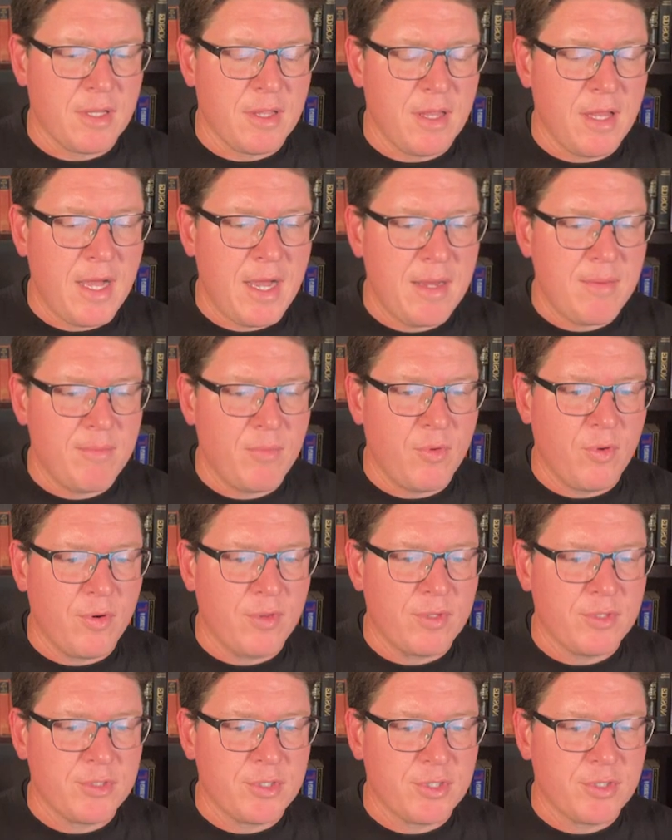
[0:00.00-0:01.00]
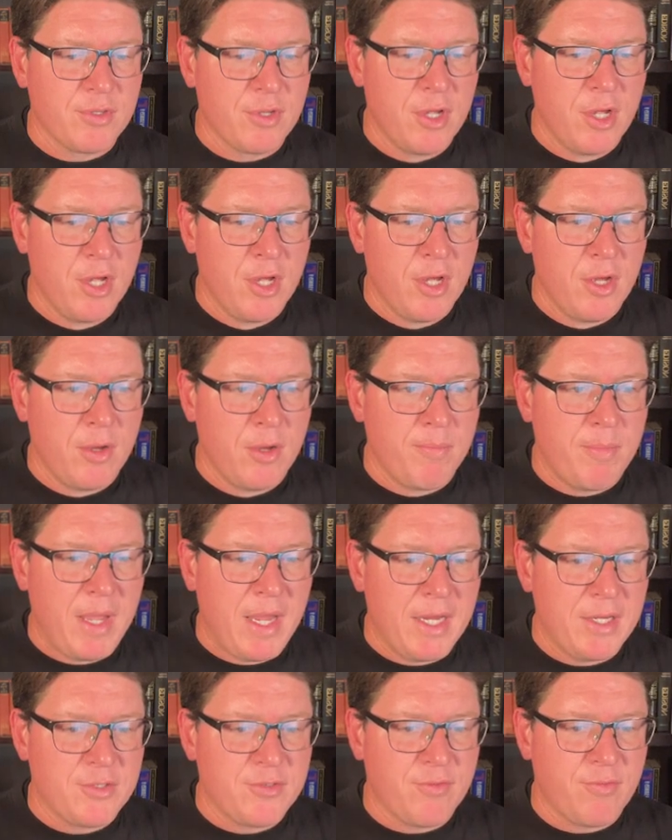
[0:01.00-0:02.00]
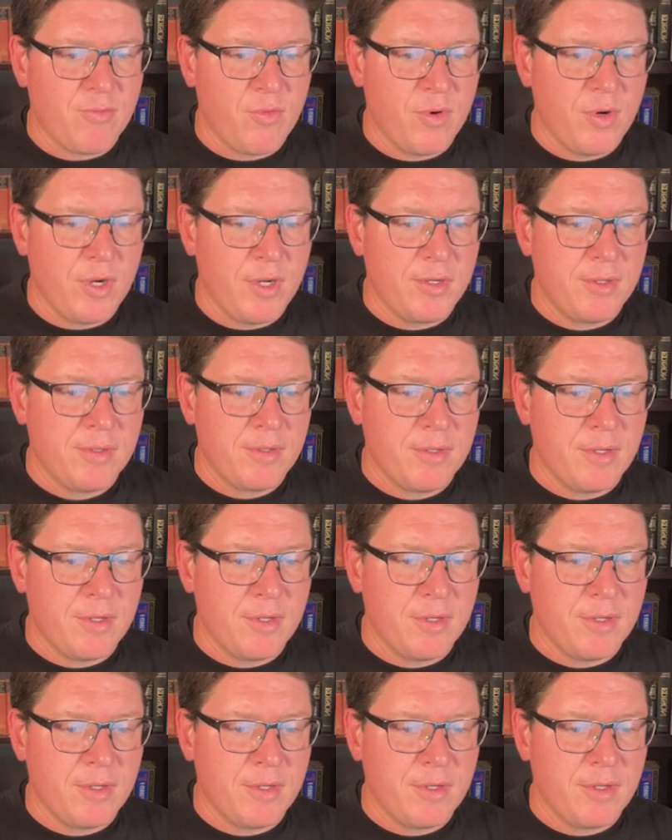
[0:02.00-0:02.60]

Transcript: lot more than just page of one.